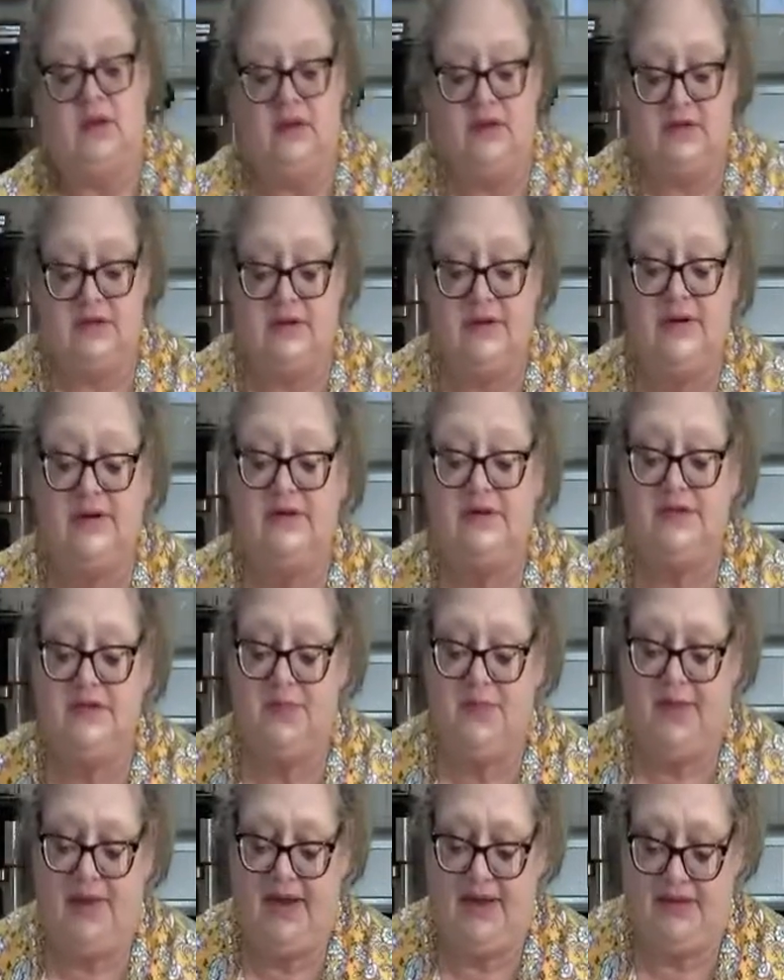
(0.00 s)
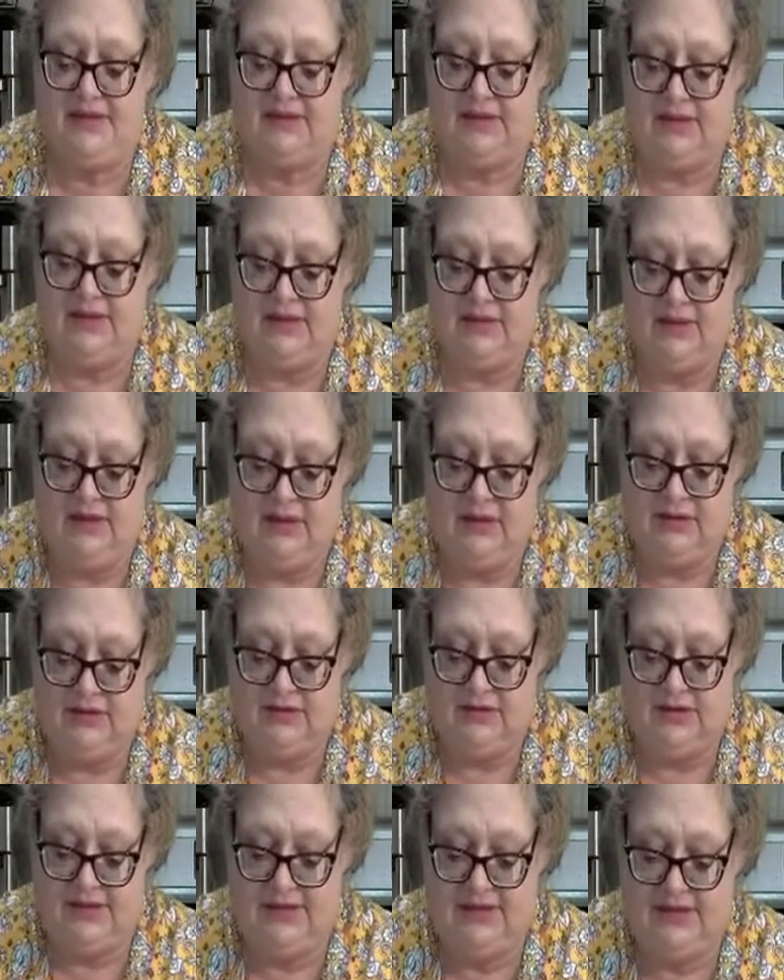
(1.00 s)
So here's the pit. So
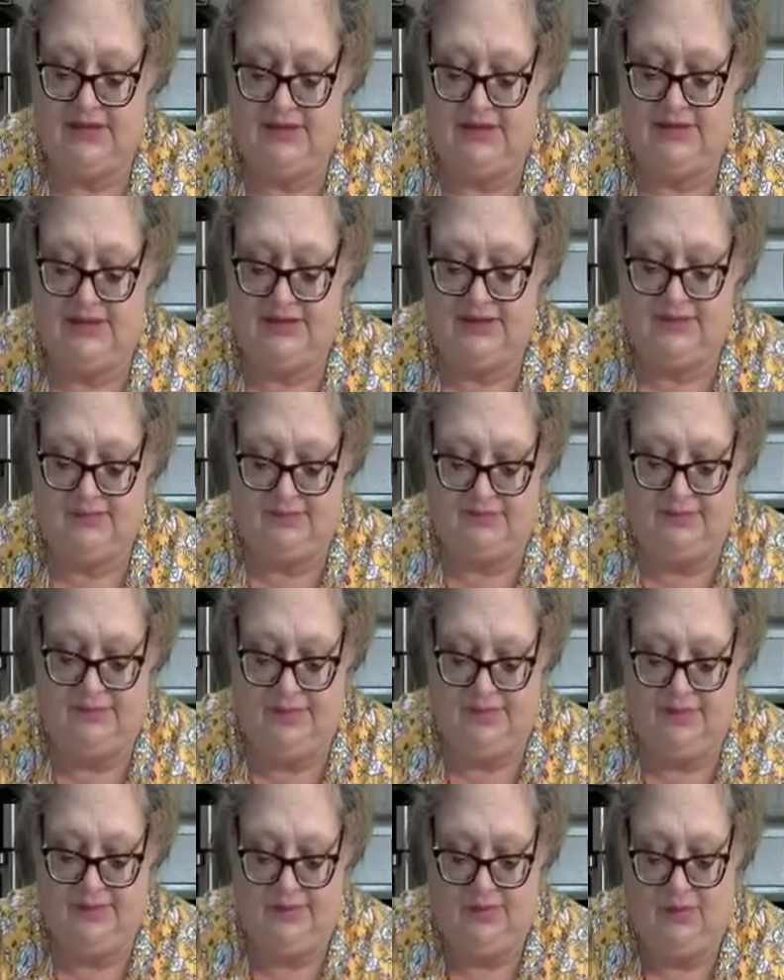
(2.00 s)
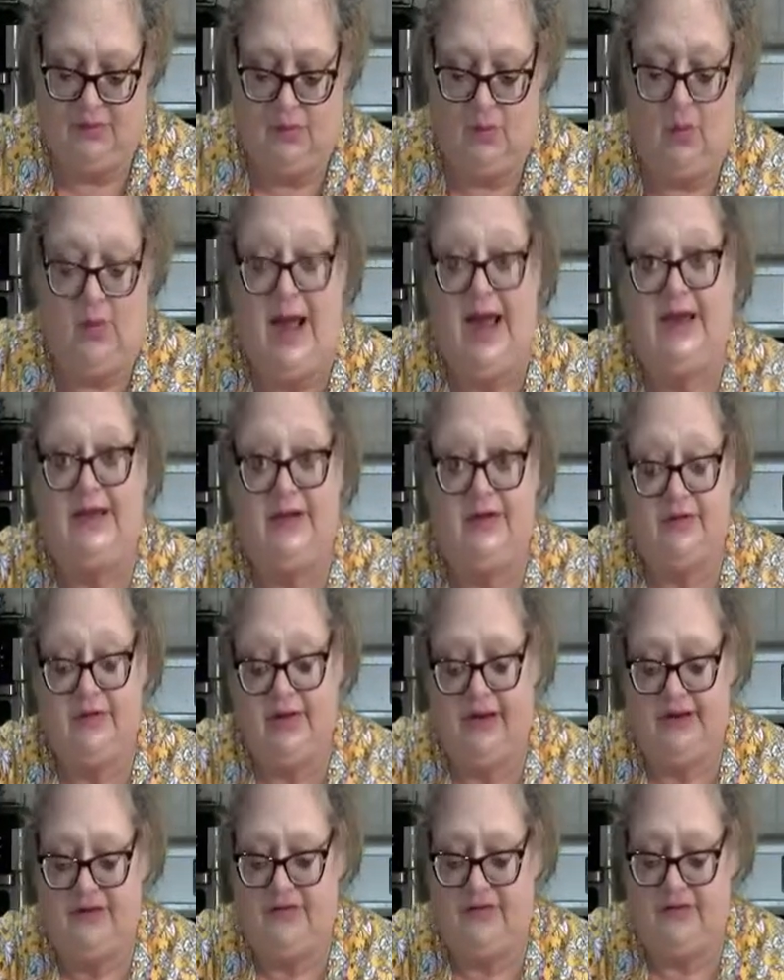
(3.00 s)
I just like to whack your
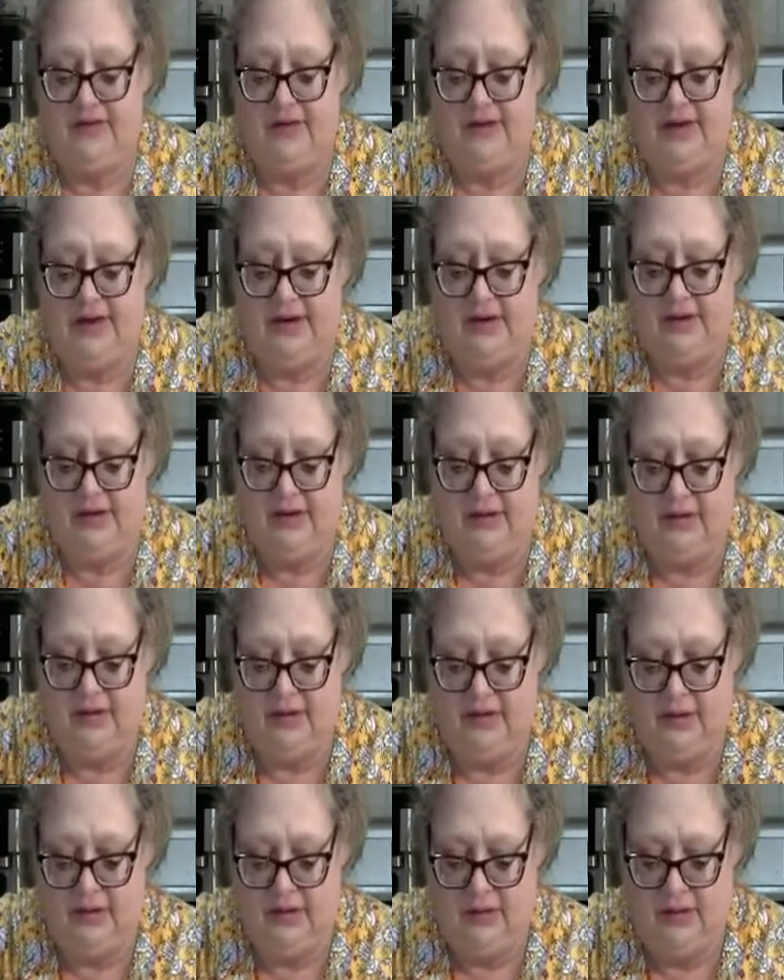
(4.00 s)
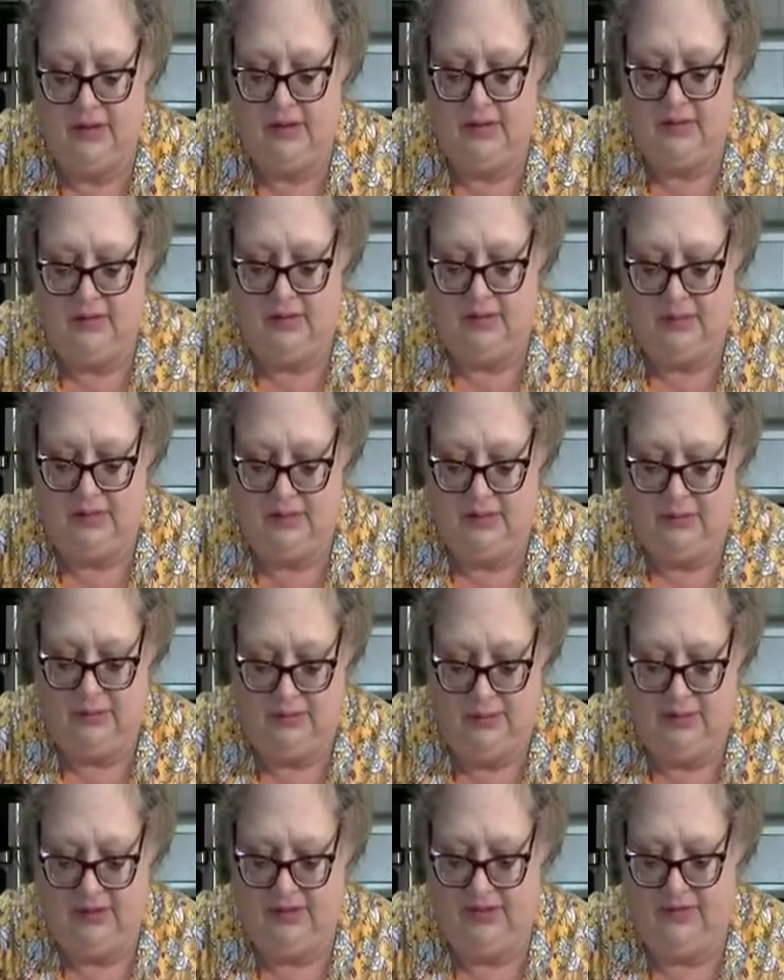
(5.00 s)
knife in there,
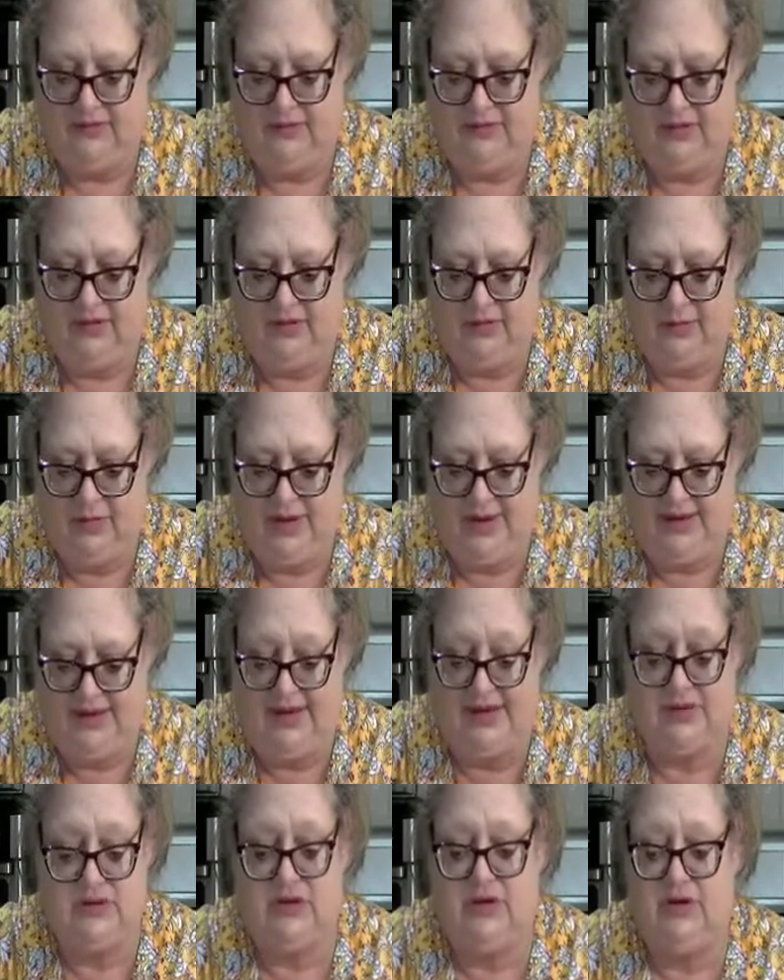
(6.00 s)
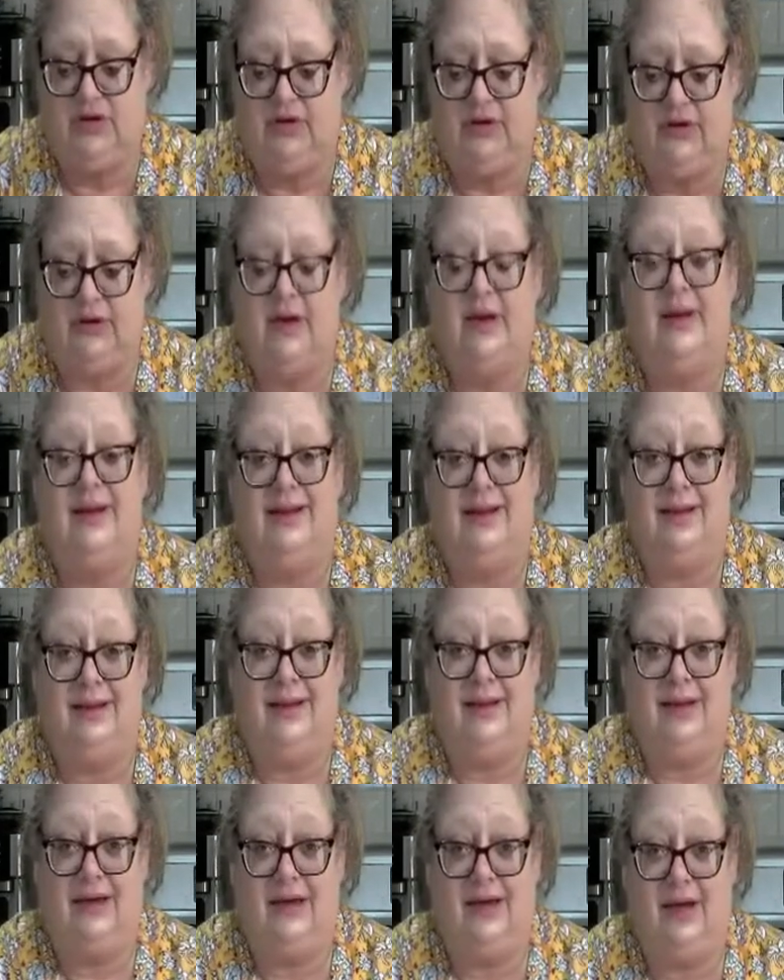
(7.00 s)
give it a good whack and turn, and
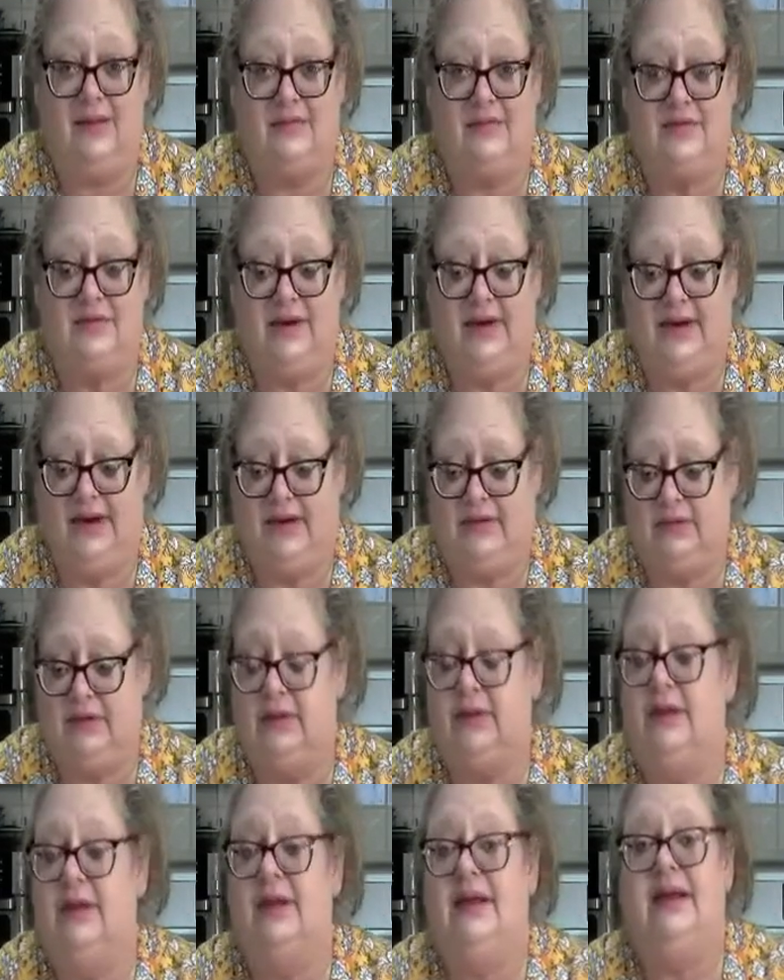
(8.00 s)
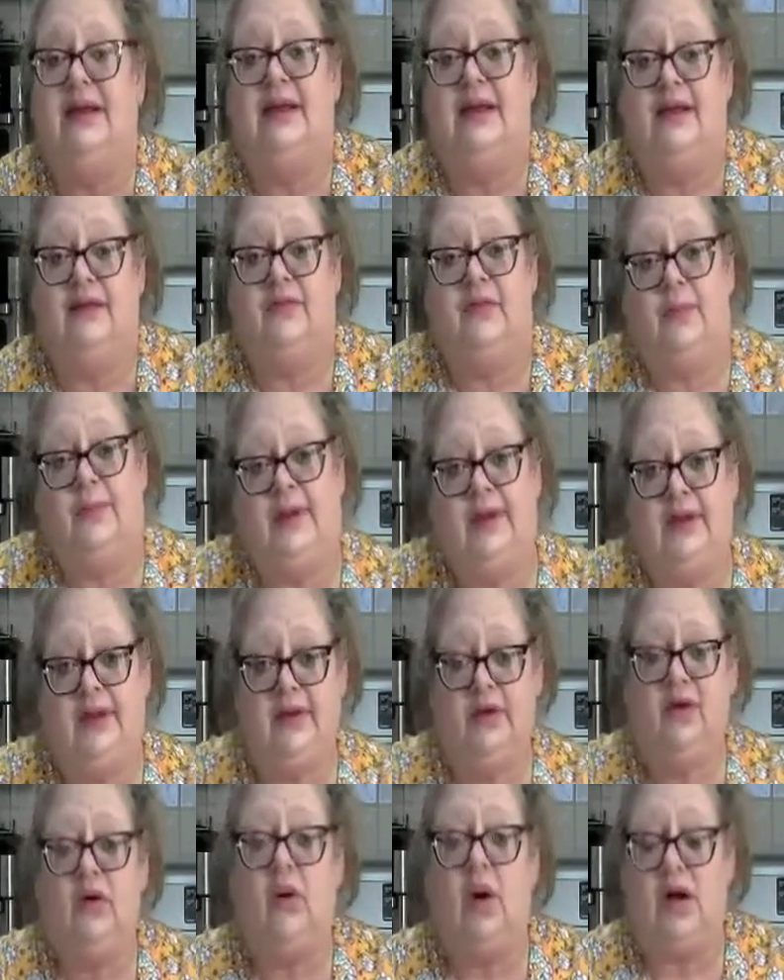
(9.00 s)
then it comes right out. If you're making
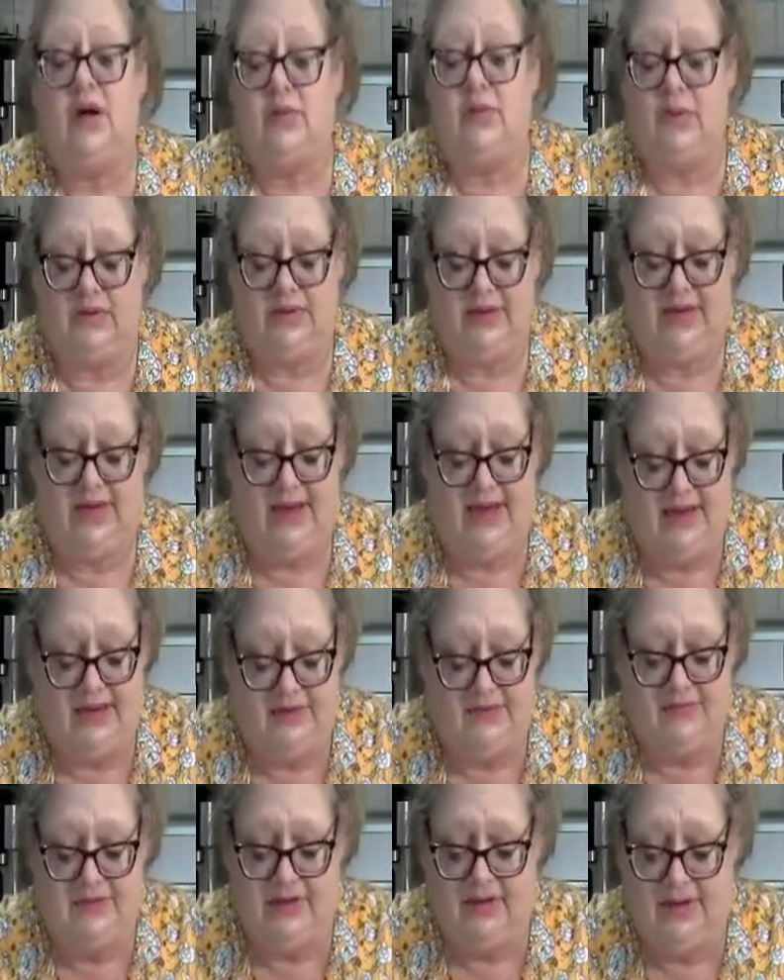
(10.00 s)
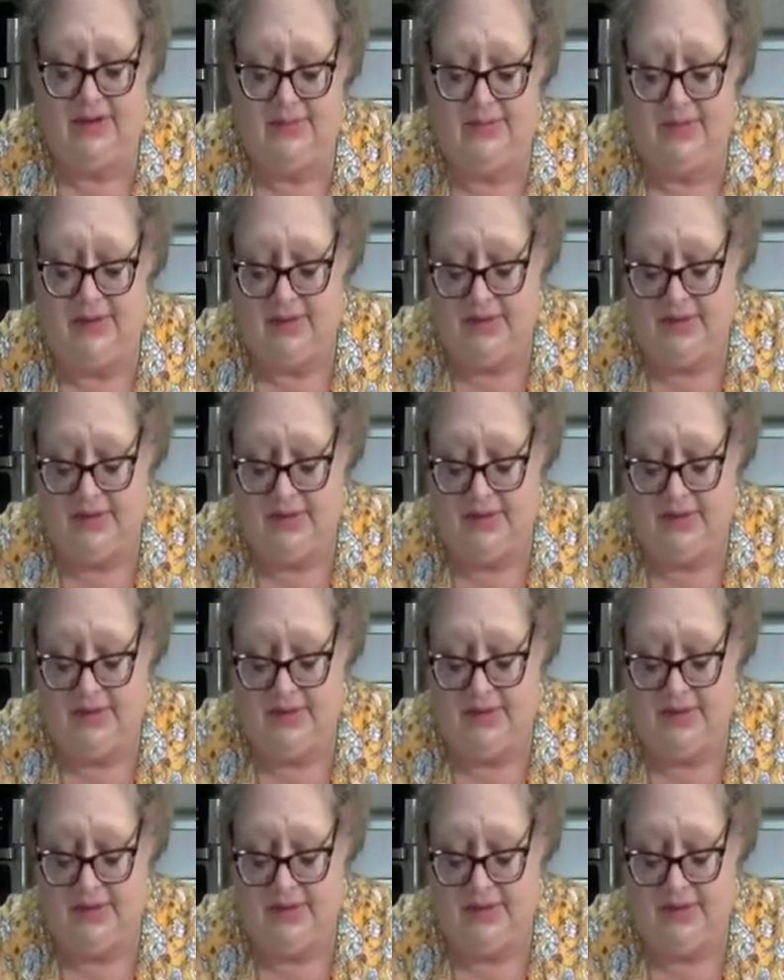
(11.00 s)
your guacamole ahead of time,